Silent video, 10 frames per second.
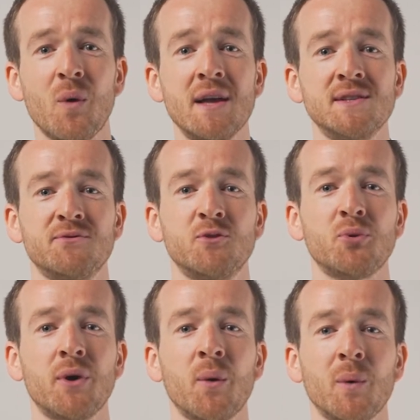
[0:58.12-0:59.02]
ways of
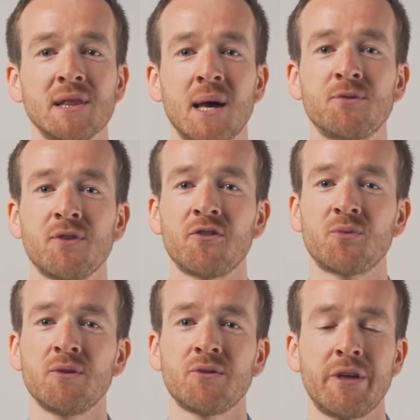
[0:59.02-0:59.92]
deploying OneLab
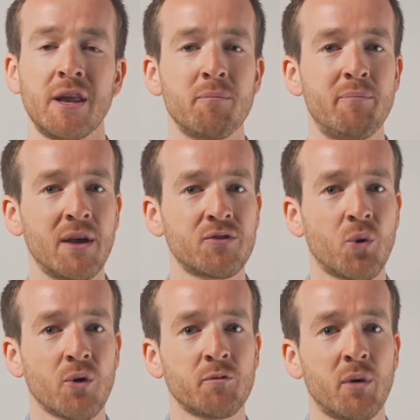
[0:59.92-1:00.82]
software so that it best
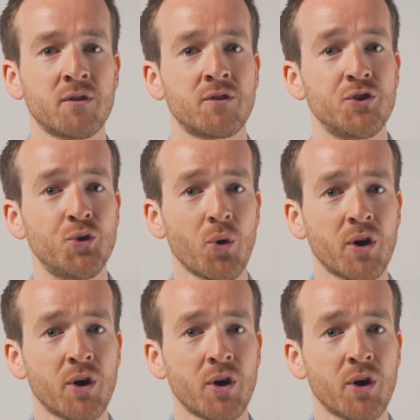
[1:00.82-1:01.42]
corresponds to your